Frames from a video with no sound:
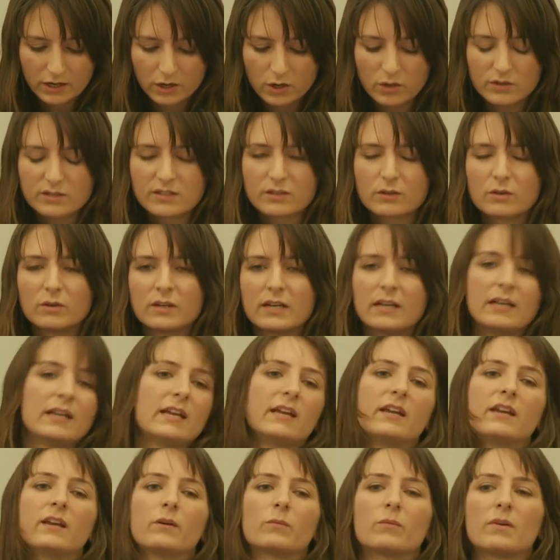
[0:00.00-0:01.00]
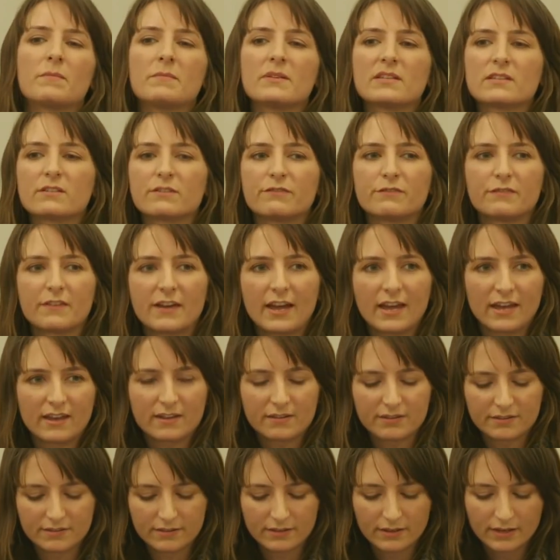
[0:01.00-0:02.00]
Consequently, women's
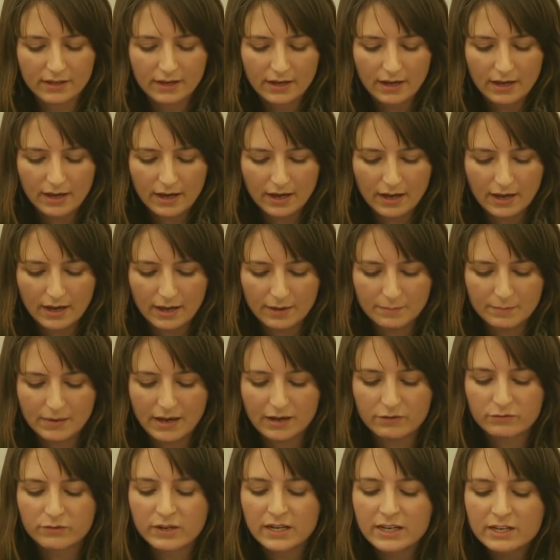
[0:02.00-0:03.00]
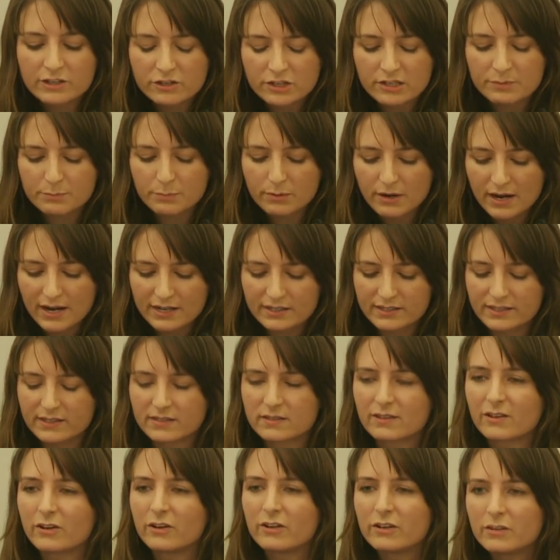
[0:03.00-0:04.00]
faith and religious
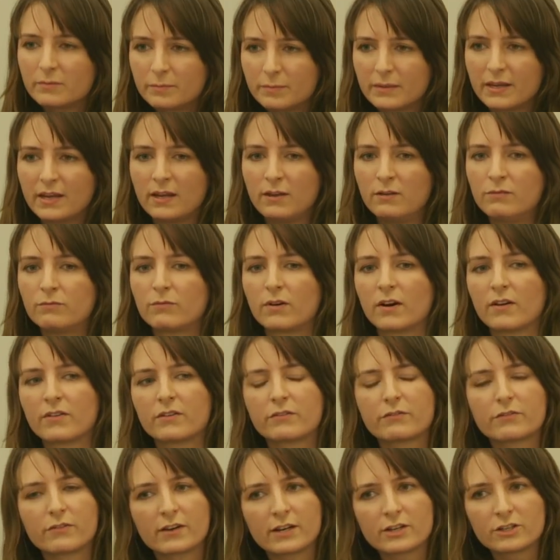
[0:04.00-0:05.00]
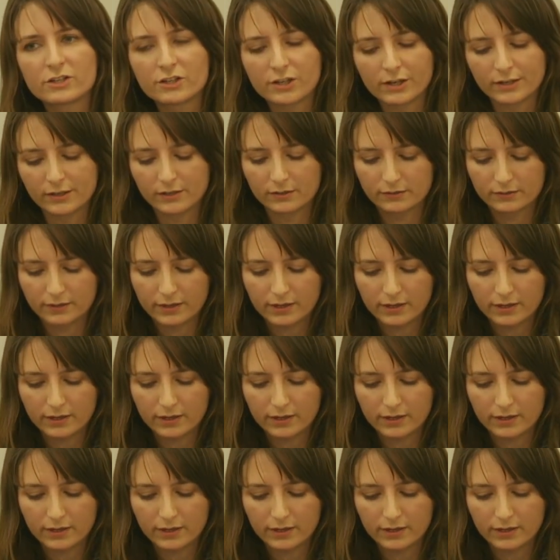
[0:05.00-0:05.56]
practice could be rather fragile.